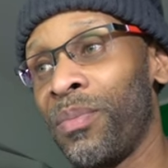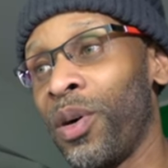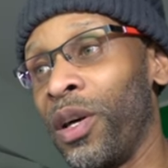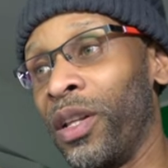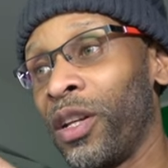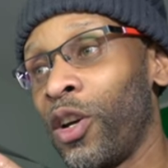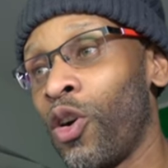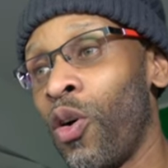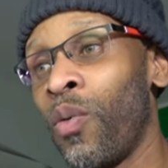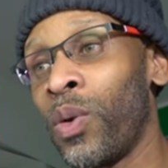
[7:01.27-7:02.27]
But
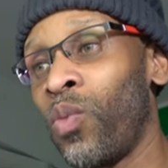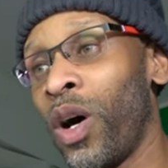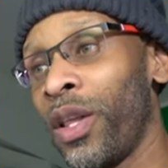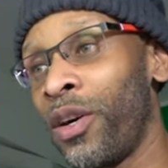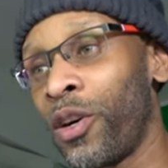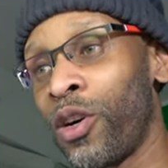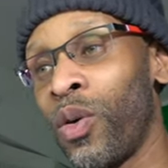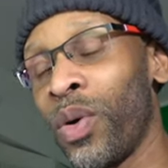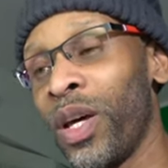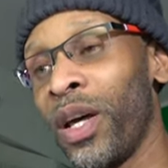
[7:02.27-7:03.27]
going with one or
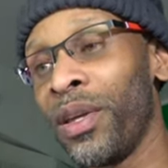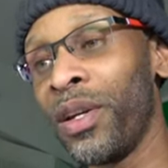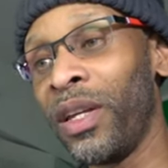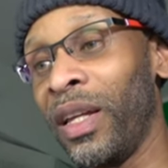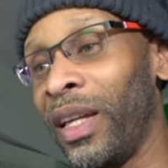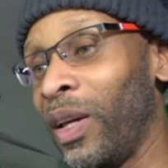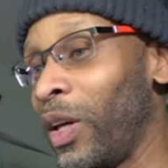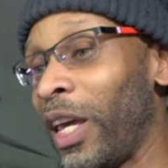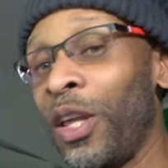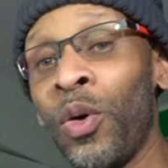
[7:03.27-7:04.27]
going with the other,
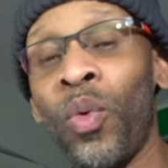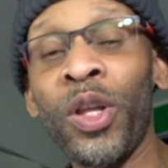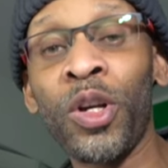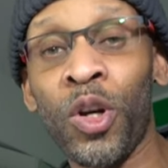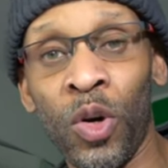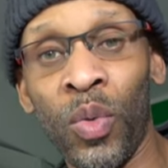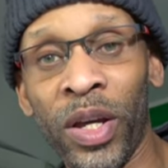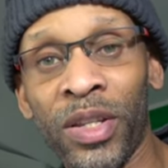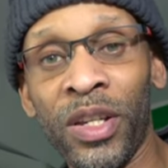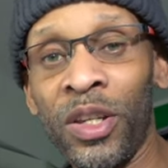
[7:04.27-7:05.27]
either one you go
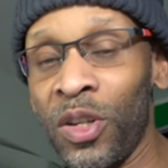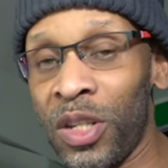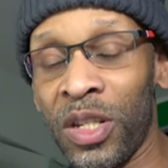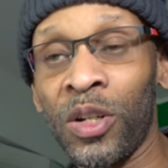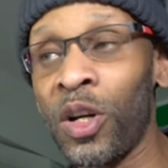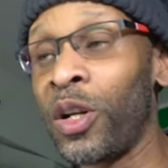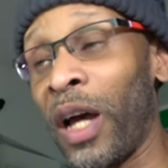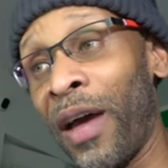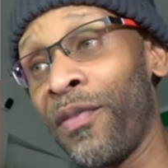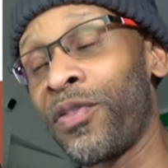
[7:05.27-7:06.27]
with, you're still going to
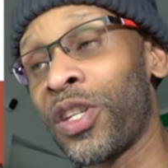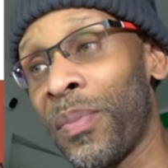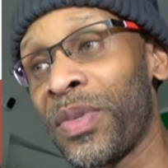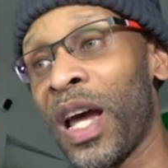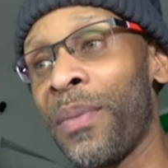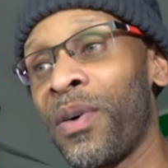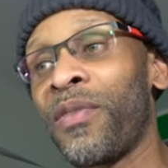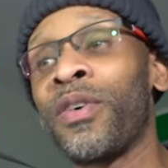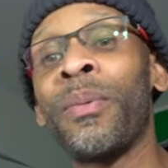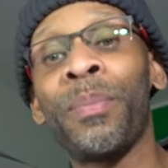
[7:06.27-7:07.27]
have some type
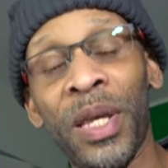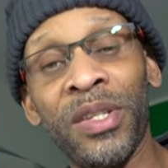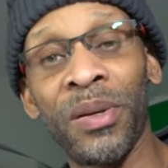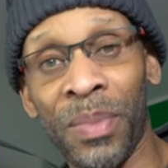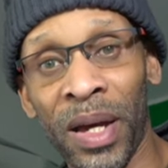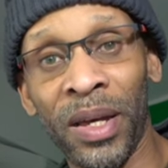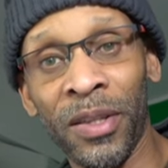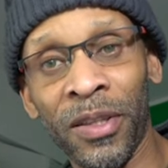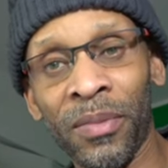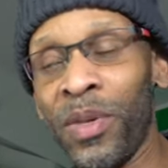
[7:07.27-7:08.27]
of peace of mind
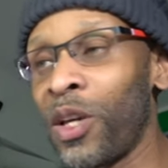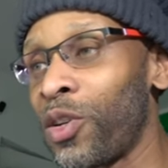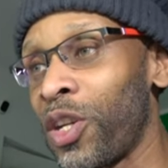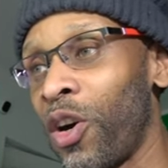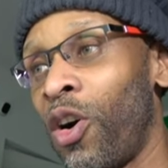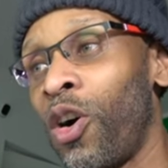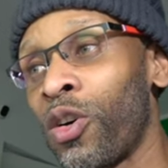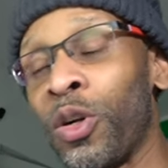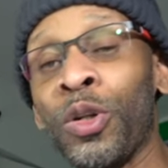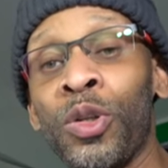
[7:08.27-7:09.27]
because they're all
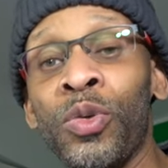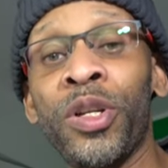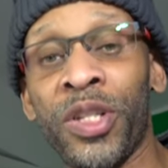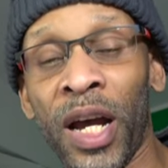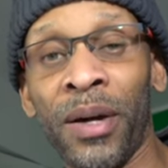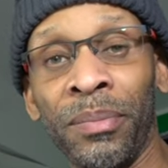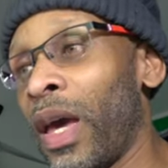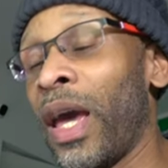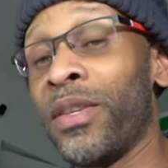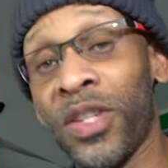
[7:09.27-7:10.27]
going to do the job.
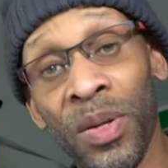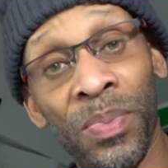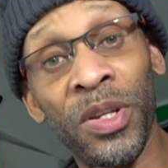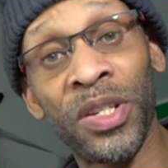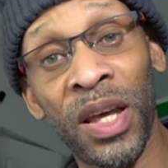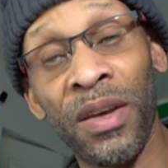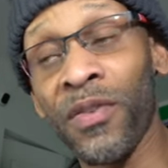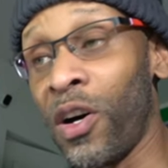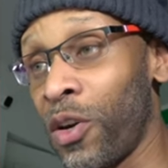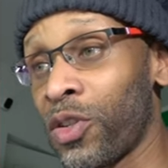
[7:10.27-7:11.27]
And
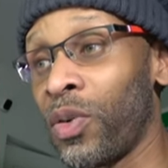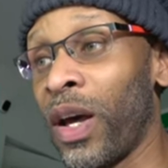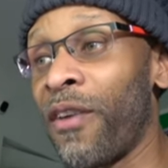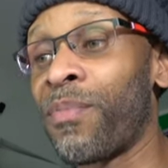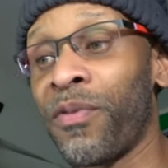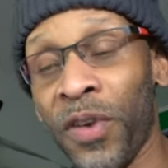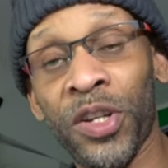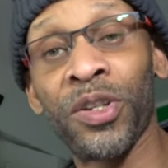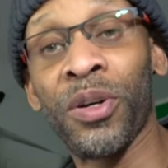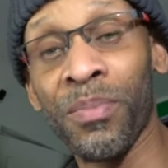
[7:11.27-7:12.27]
SimpliSafe also have
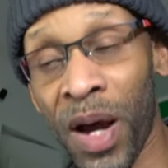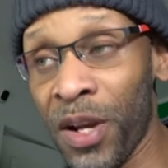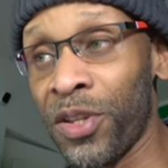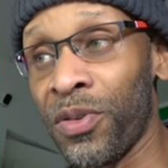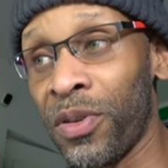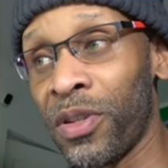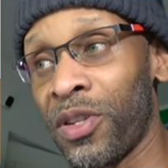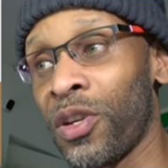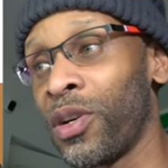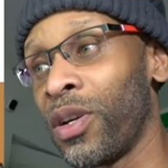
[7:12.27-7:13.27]
professional monitoring.
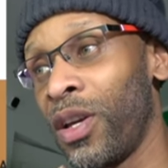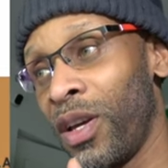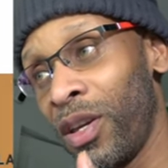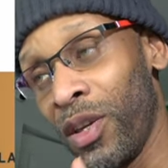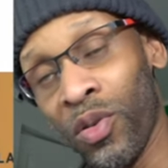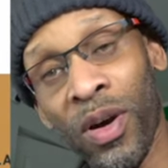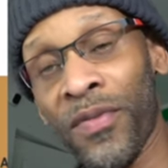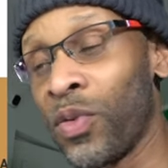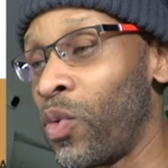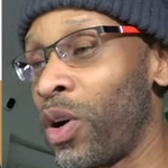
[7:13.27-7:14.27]
So you don't
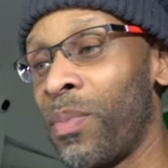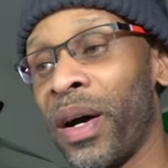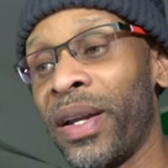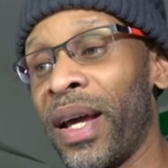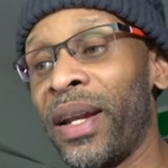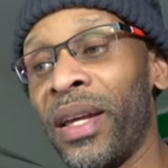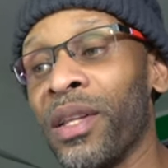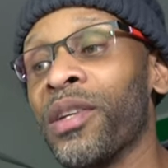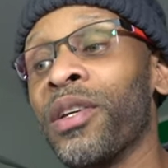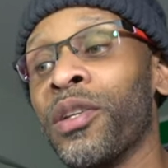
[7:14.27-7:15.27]
have to worry about that
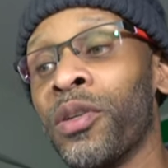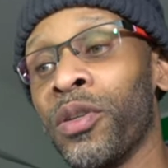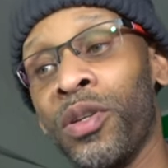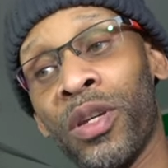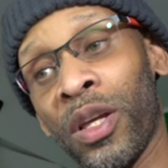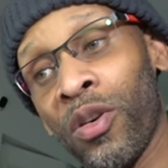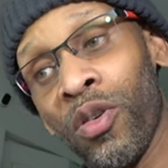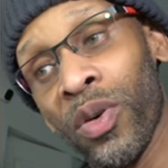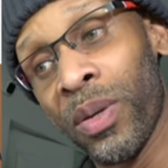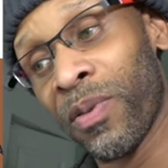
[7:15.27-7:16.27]
either. You know, you can
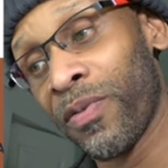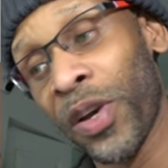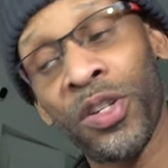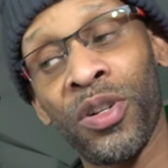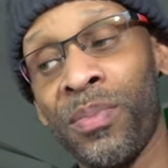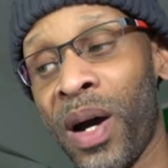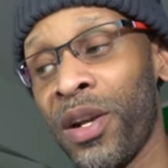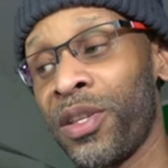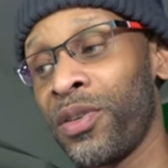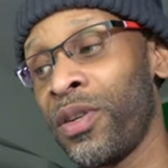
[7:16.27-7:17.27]
go with a professional
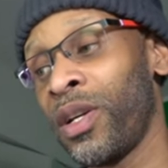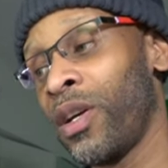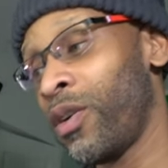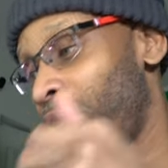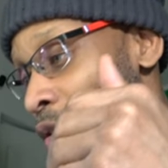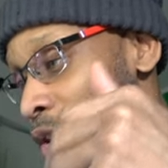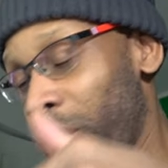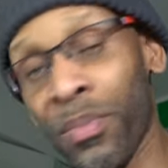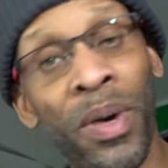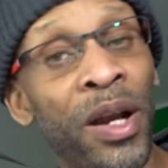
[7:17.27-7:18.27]
monitor or you
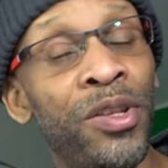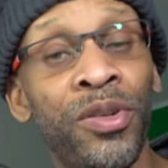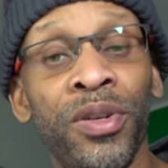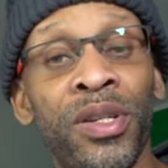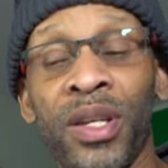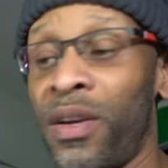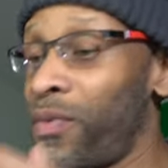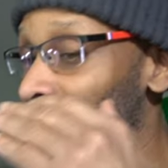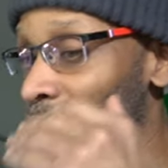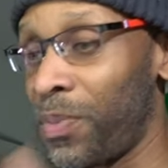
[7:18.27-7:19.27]
can monitor
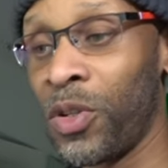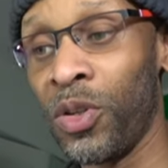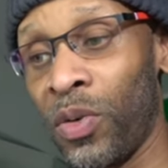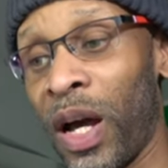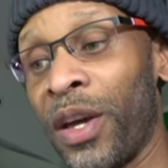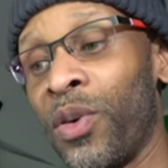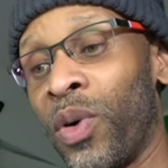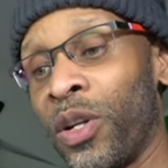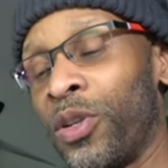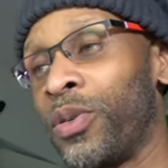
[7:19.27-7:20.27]
yourself. It's up to you how you
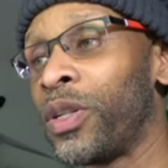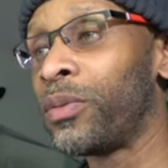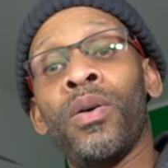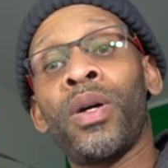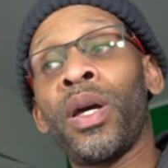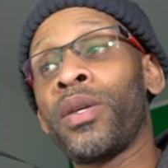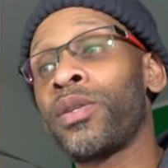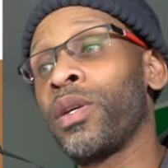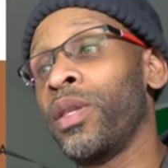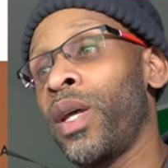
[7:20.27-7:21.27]
want to do it. Okay,
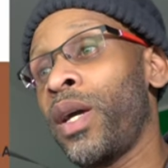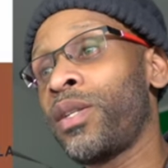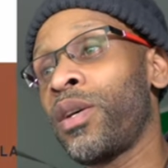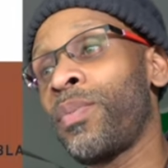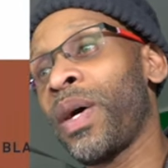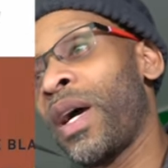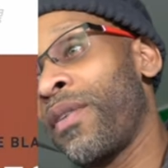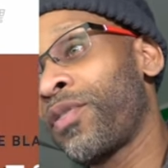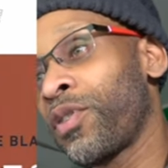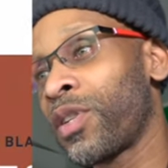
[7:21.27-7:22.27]
so next up
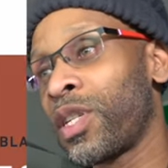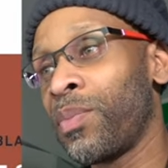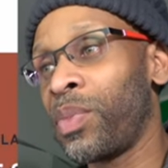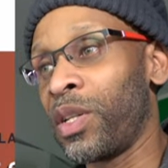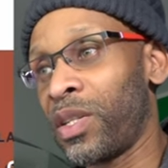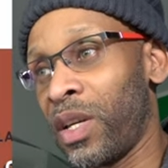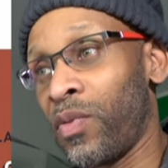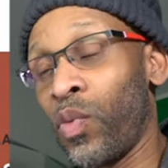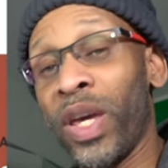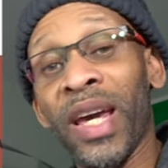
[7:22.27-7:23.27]
after
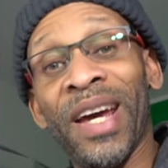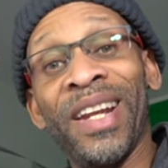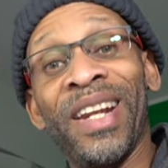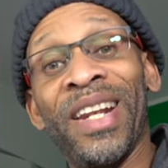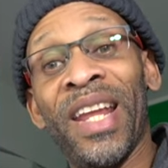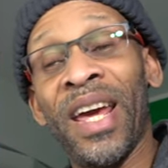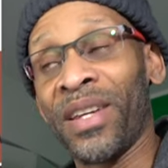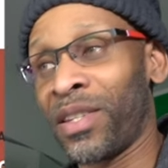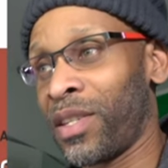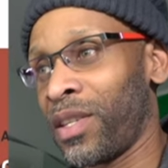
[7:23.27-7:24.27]
SimpliSafe, we got
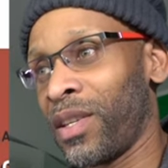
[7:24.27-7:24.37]
Nest.